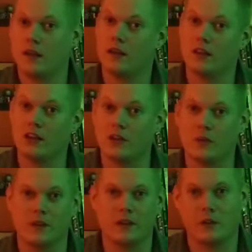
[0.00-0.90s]
Hello,
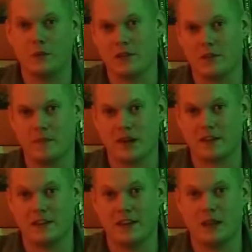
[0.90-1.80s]
and welcome back
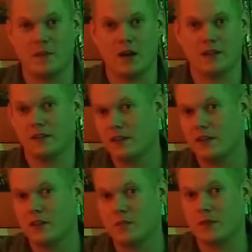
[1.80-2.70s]
to Game On.
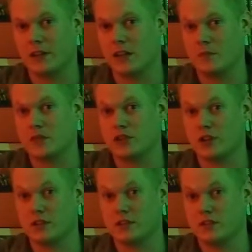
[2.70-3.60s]
My name is
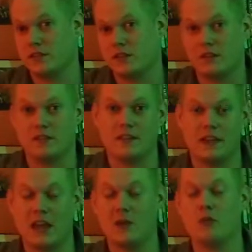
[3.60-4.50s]
Justin, and
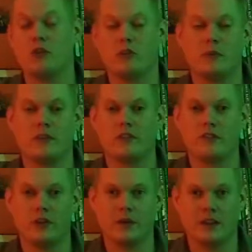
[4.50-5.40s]
today we'll be
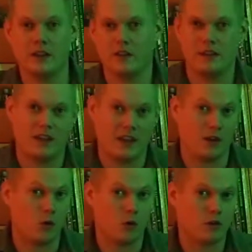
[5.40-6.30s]
reviewing a
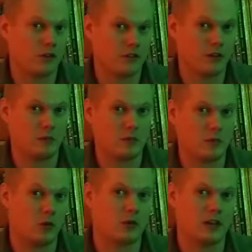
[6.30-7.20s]
horror-themed
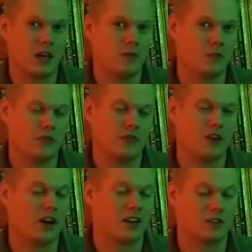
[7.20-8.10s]
board game for
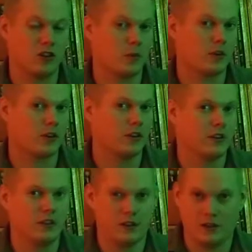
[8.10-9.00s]
October
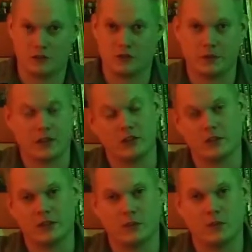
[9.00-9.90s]
of
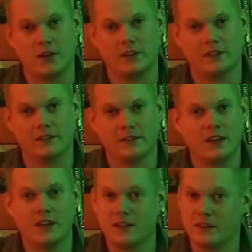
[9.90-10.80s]
2021.
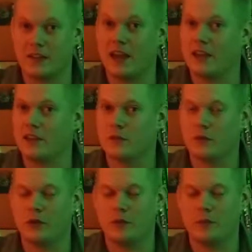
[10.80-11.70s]
Today,
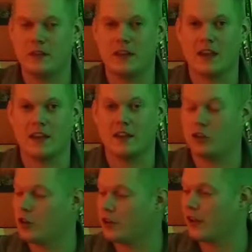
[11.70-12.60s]
we will be taking a
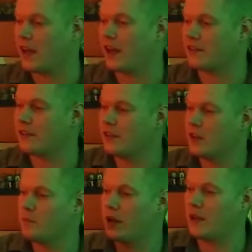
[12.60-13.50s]
look at
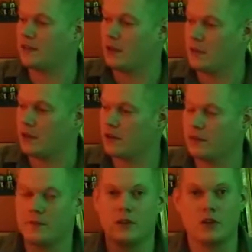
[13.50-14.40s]
Pandemic
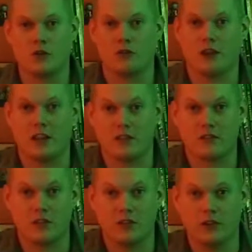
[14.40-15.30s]
Reign of
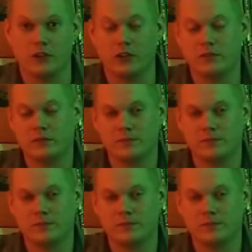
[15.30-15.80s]
Cthulhu.